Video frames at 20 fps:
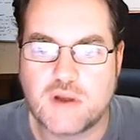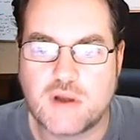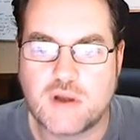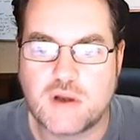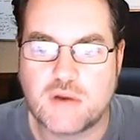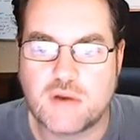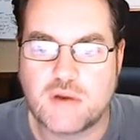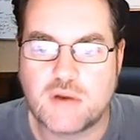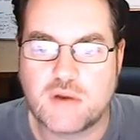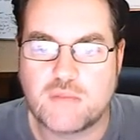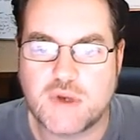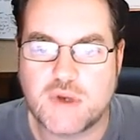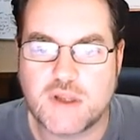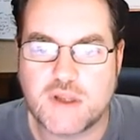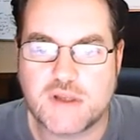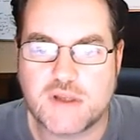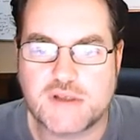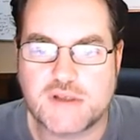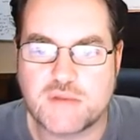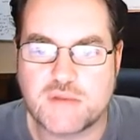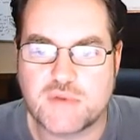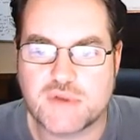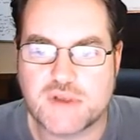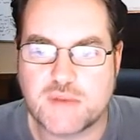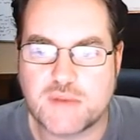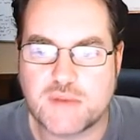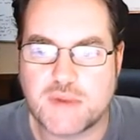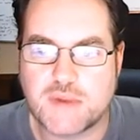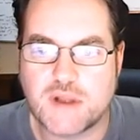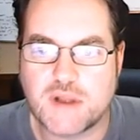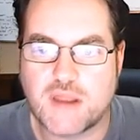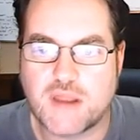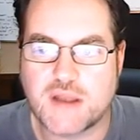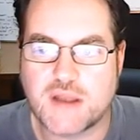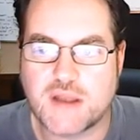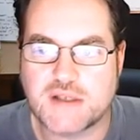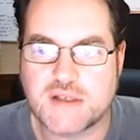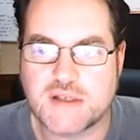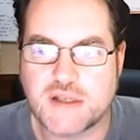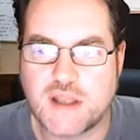pretty easy to put something like that
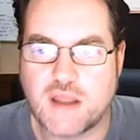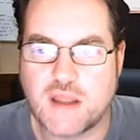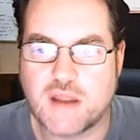together.